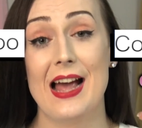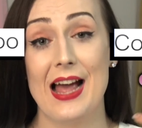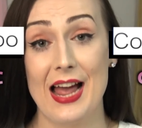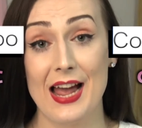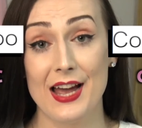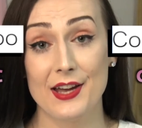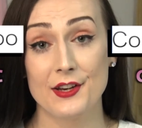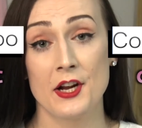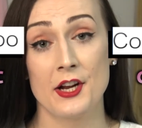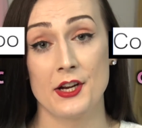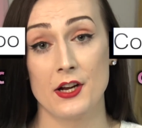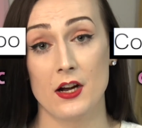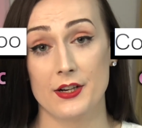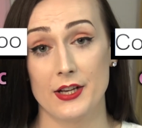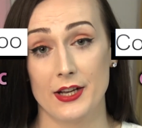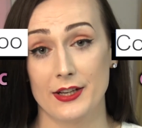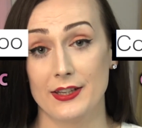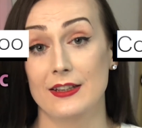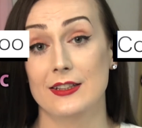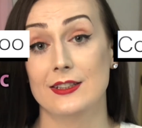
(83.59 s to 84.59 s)

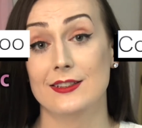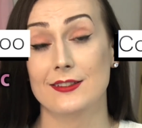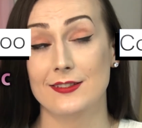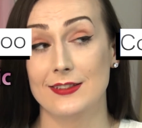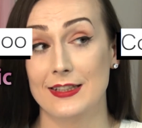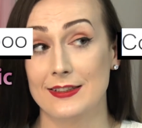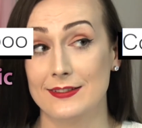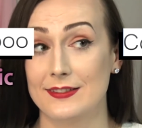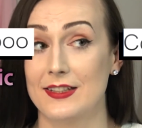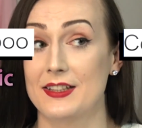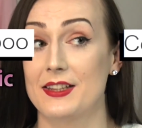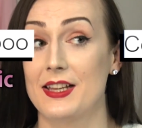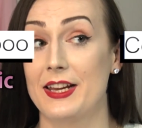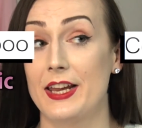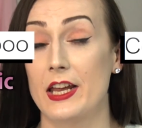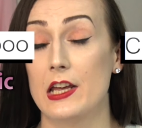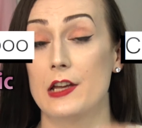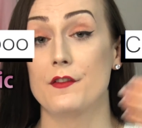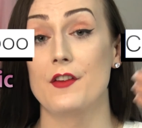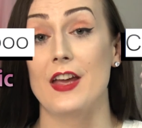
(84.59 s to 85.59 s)
anionic in the sense that they
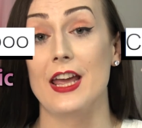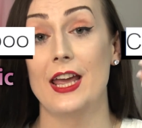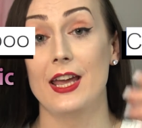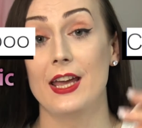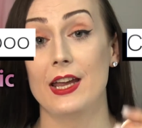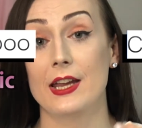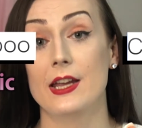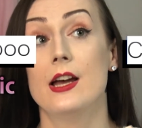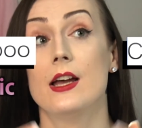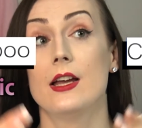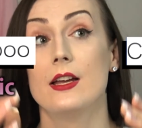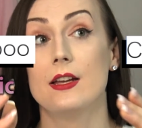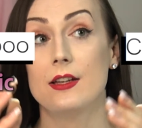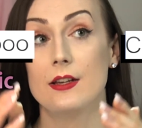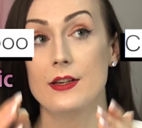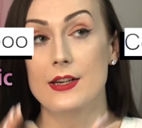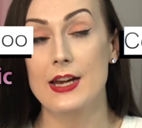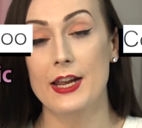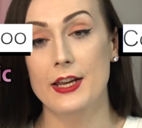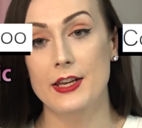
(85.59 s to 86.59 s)
give a
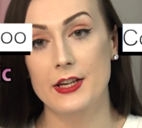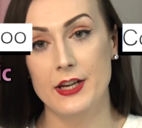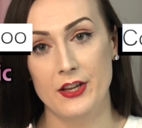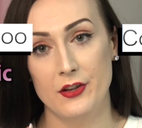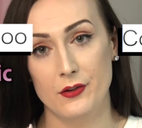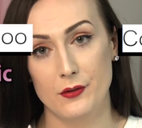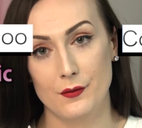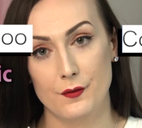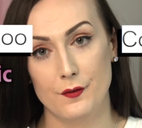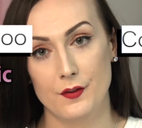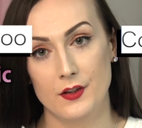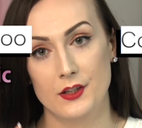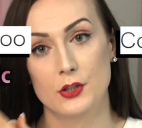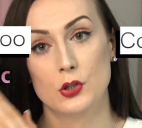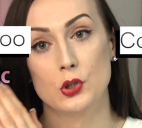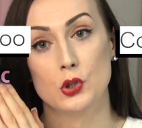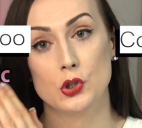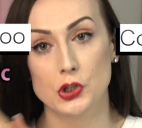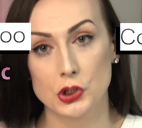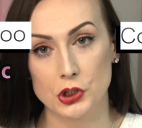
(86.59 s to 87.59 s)
negative
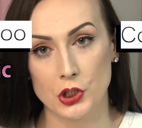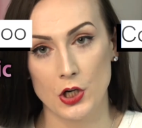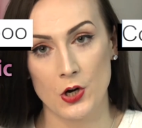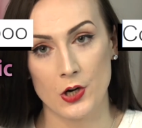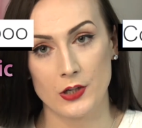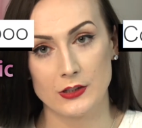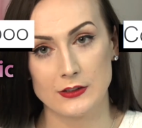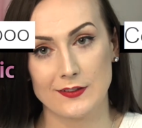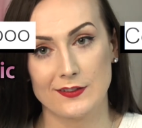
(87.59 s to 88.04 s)
charge.